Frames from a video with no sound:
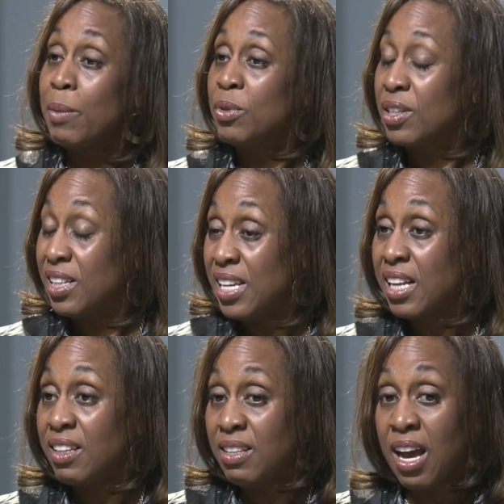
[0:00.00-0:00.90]
able to
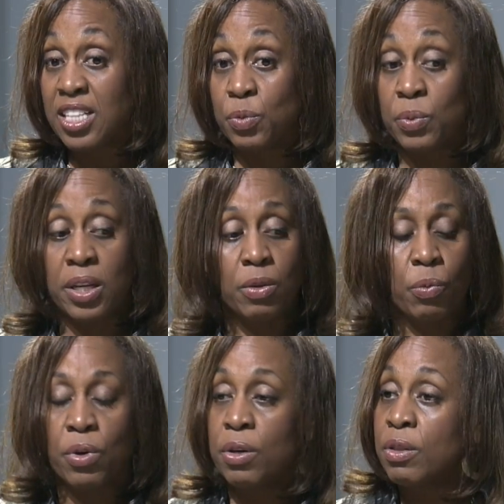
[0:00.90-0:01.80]
connect the dots with
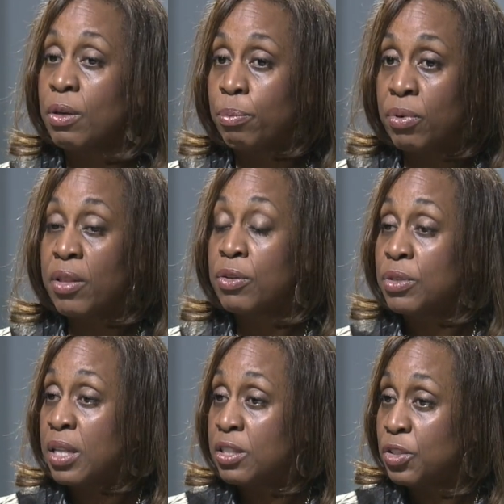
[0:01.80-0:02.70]
were the brothers
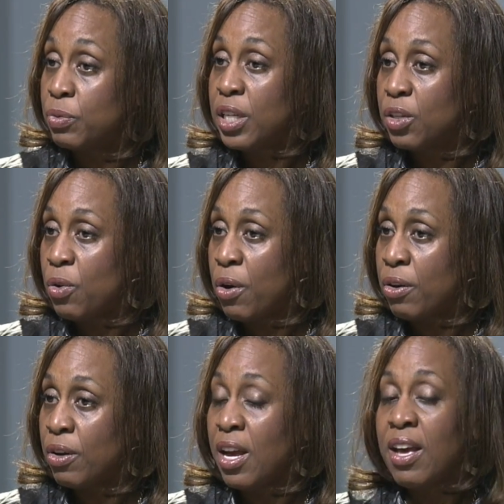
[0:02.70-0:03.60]
on the street
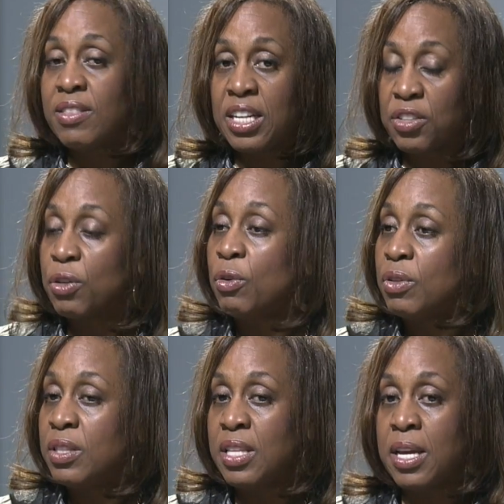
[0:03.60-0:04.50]
corner that
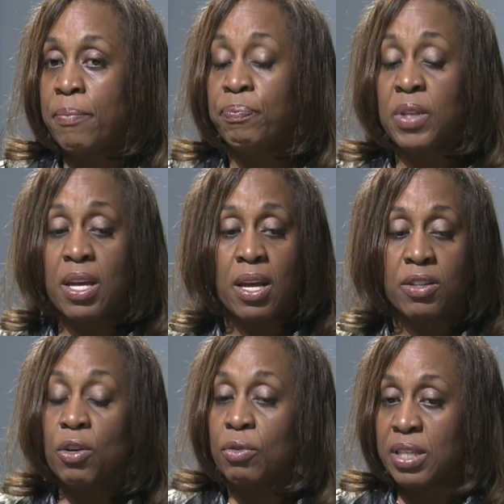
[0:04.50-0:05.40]
told them,
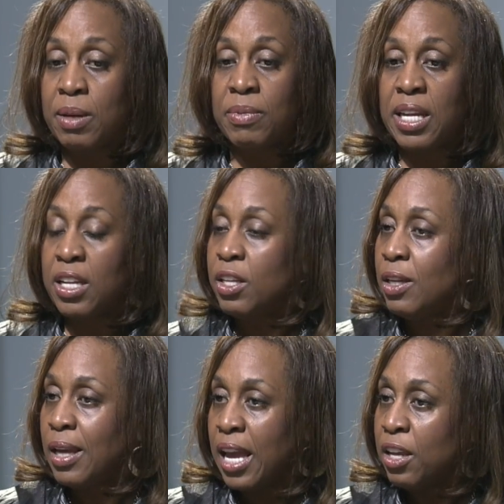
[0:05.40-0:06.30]
told him that,
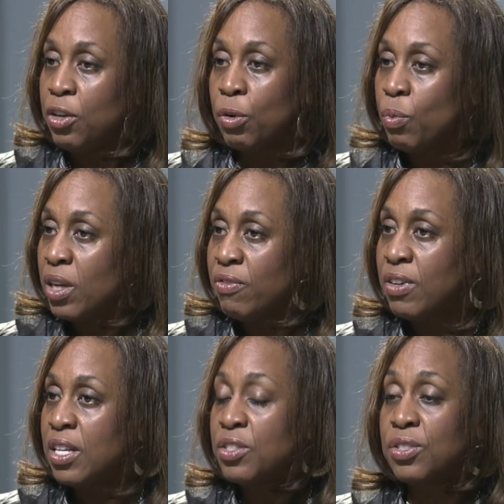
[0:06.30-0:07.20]
hey, you're one of
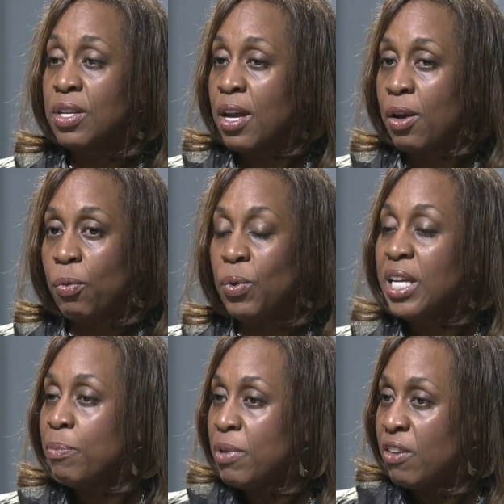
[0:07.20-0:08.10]
us, we
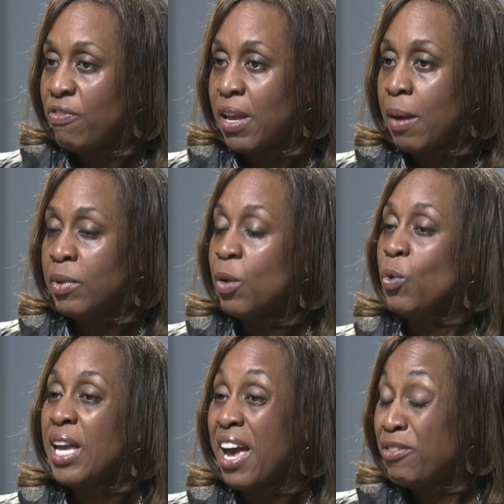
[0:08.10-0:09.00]
can be a family,
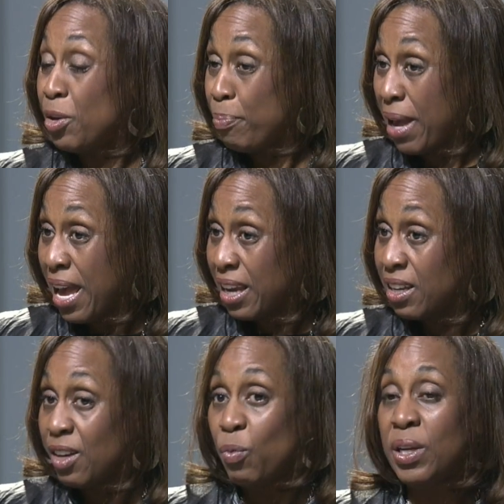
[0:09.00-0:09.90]
we have your back,
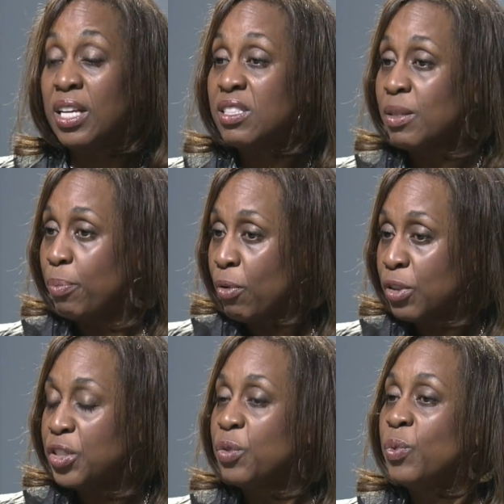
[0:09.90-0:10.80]
we mm-hmm. can
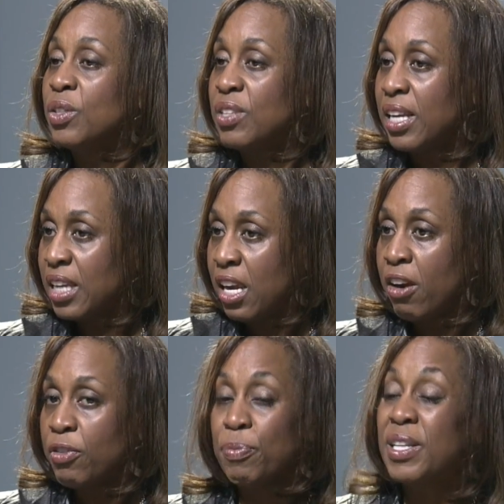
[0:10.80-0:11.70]
support you, we'll take care
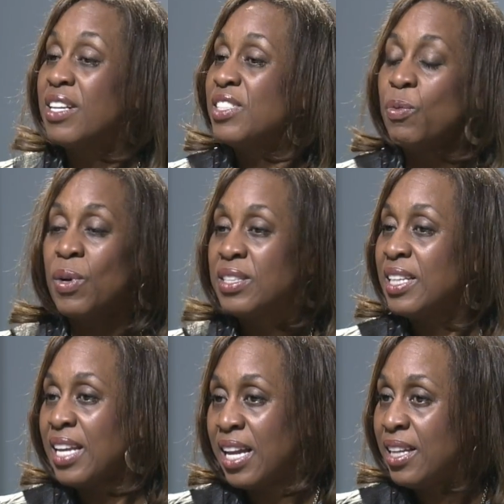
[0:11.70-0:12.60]
of you because he
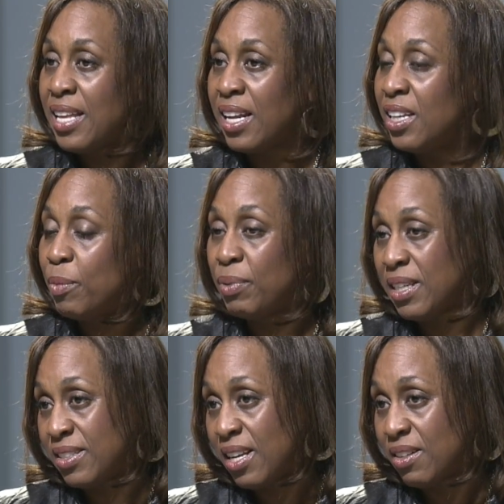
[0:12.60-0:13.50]
wasn't getting that
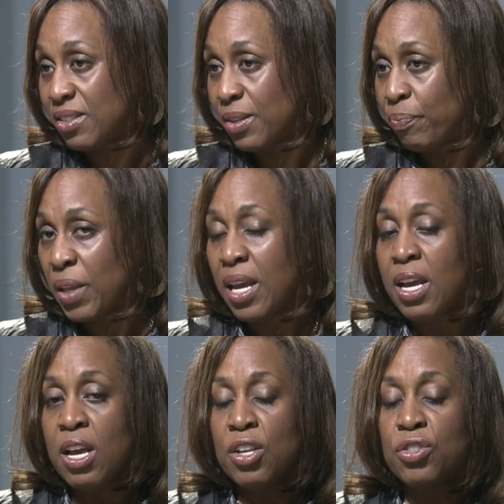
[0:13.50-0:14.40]
anyplace else. Mm-hmm.
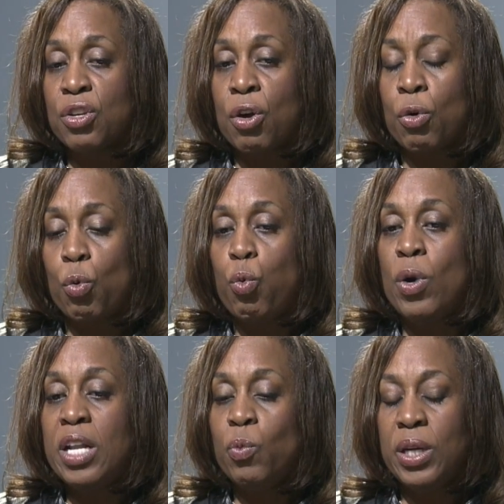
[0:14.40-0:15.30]
So
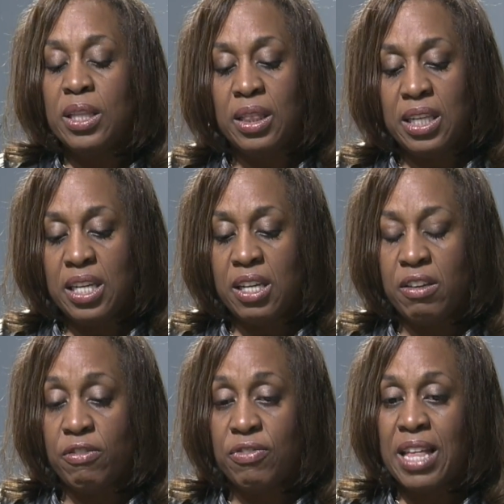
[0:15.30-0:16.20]
when we
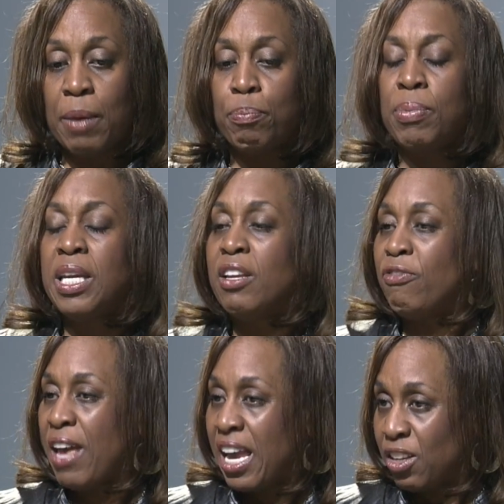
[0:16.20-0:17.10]
leave that big
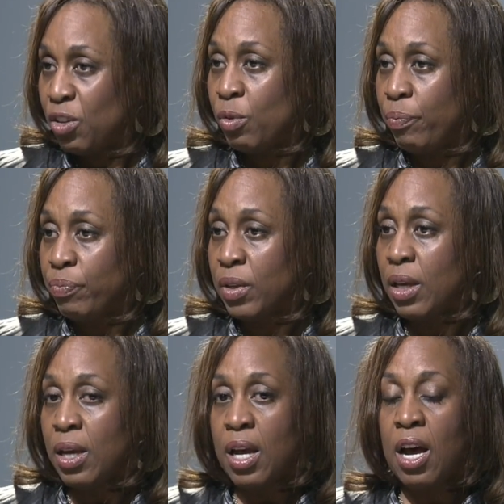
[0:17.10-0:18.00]
vacuum
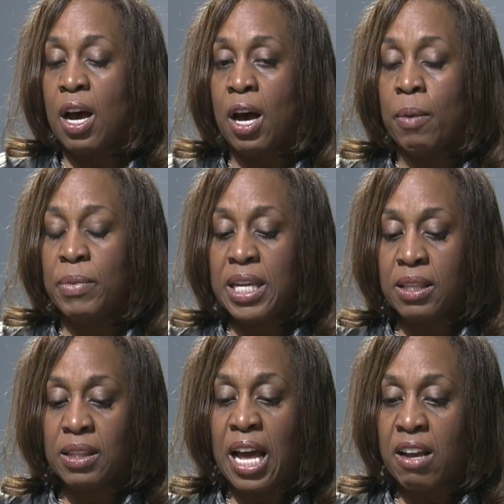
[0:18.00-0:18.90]
um,
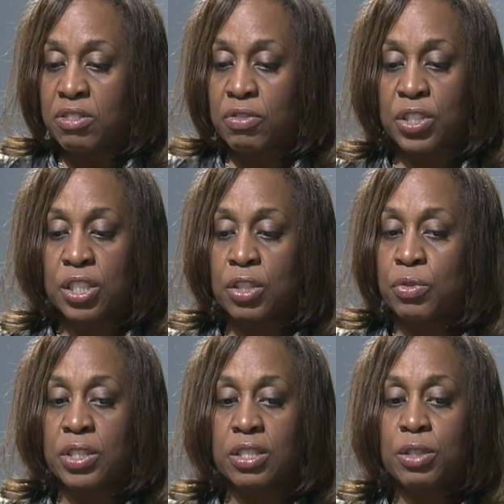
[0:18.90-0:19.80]
in the lives of
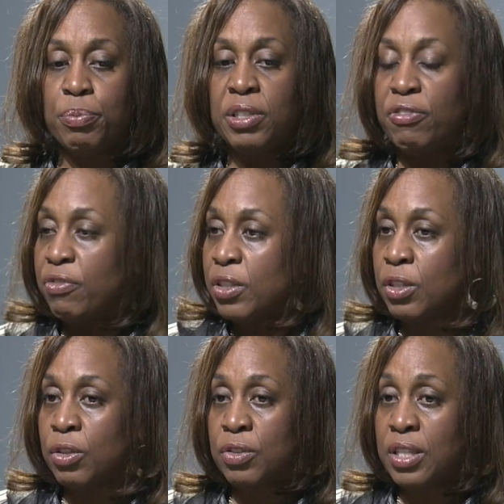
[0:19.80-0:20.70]
children to be
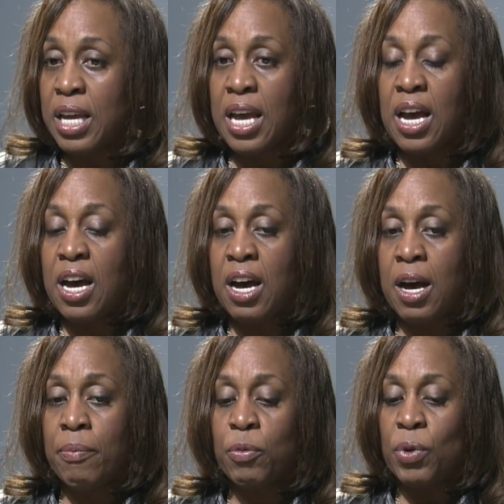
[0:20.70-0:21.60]
filled
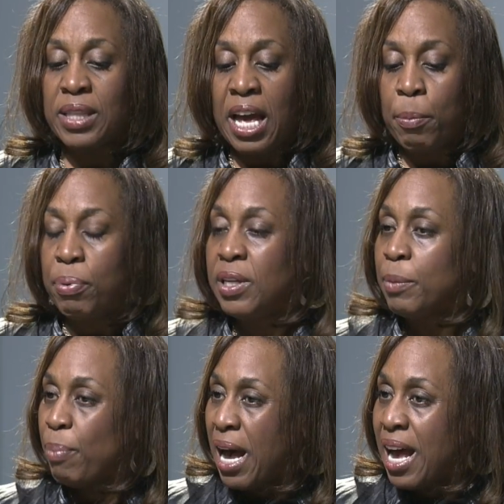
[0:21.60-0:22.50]
um, without
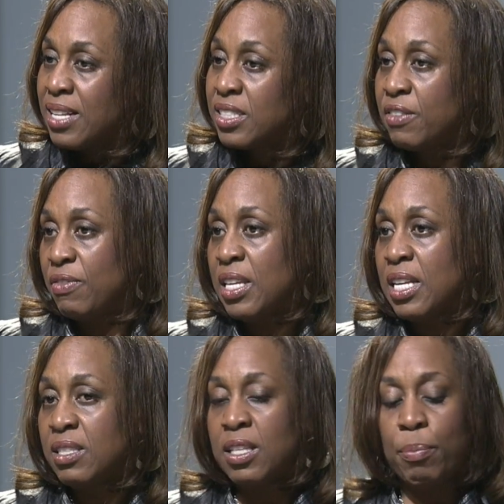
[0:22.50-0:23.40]
putting positive
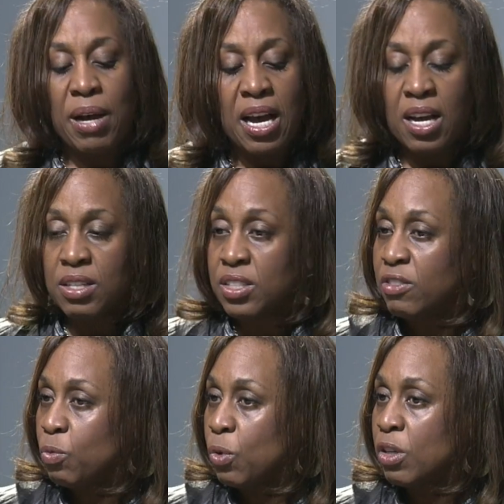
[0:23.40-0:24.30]
things in there,
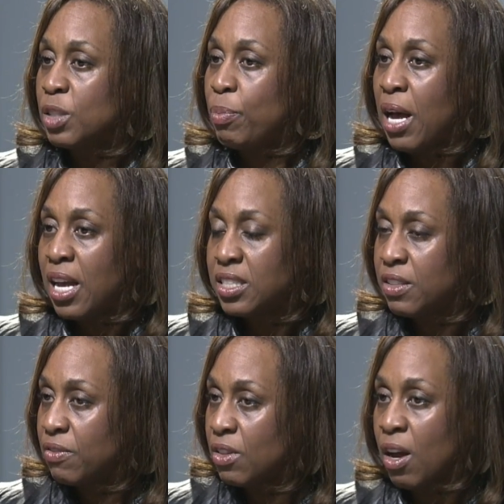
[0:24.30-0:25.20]
positive words,
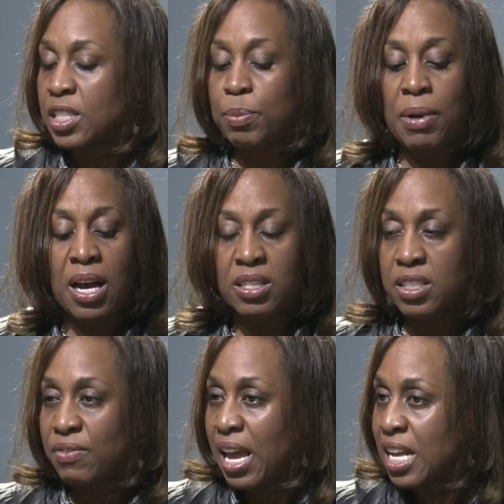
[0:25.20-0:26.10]
positive thoughts,
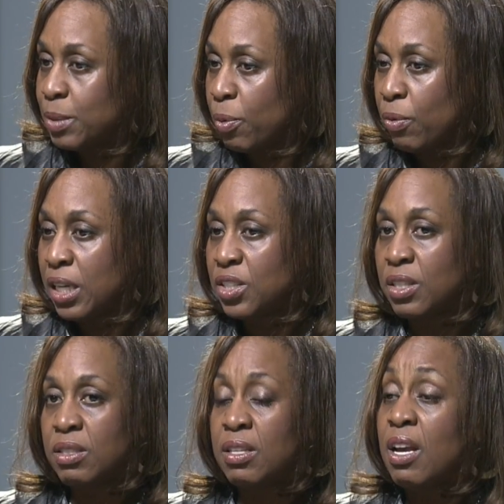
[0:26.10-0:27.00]
positive
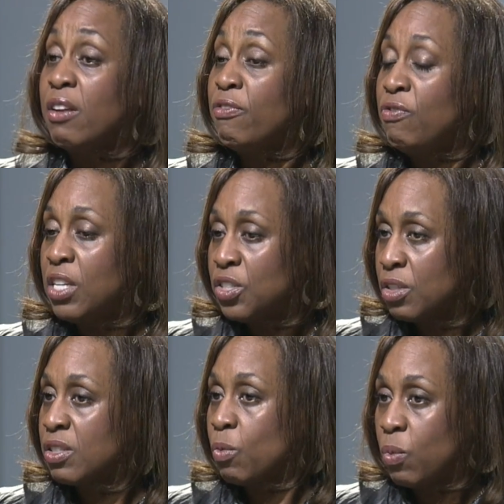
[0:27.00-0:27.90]
aspirations,
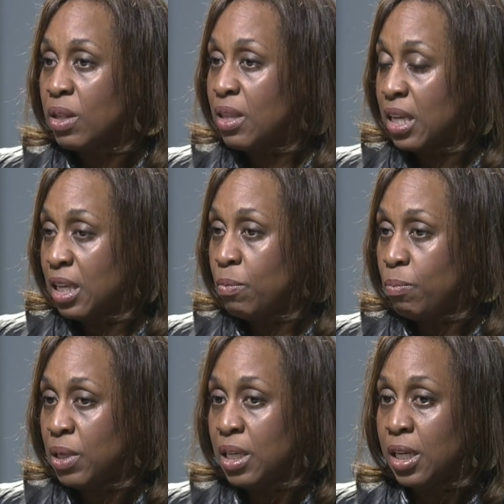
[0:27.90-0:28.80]
visions of what they can
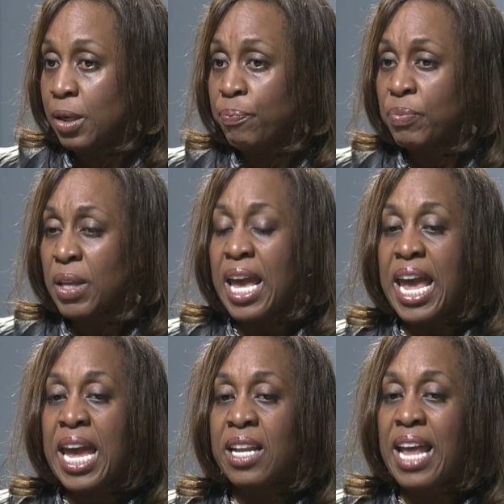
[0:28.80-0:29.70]
be,
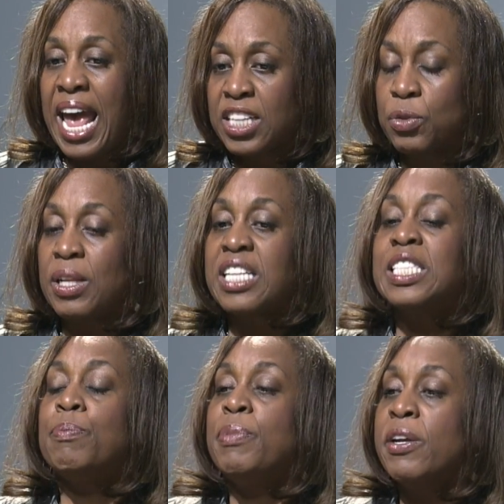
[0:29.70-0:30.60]
and actual
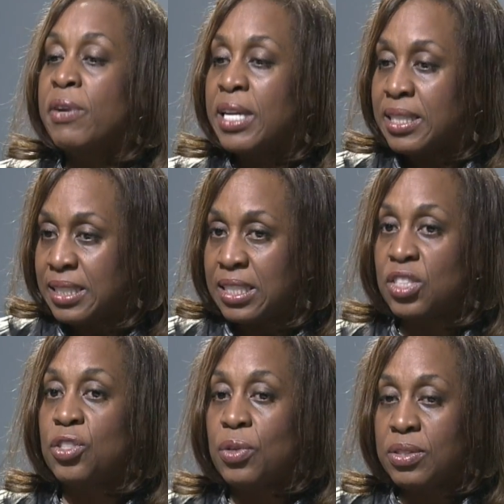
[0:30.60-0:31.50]
experiences
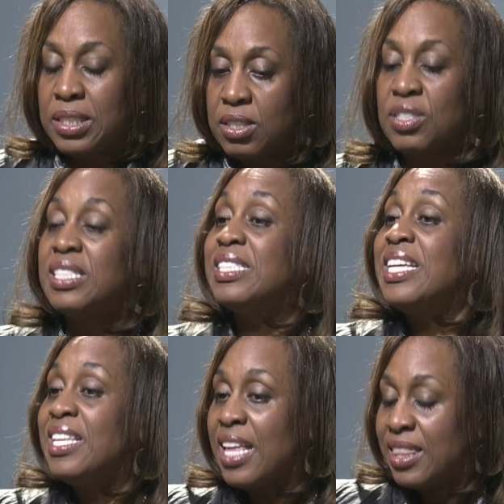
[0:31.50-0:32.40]
to, to
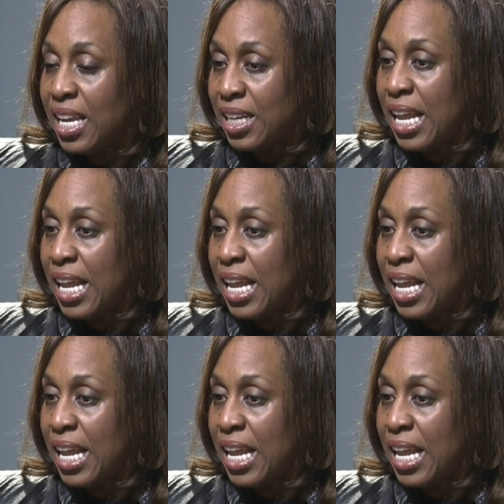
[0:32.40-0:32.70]
see that they can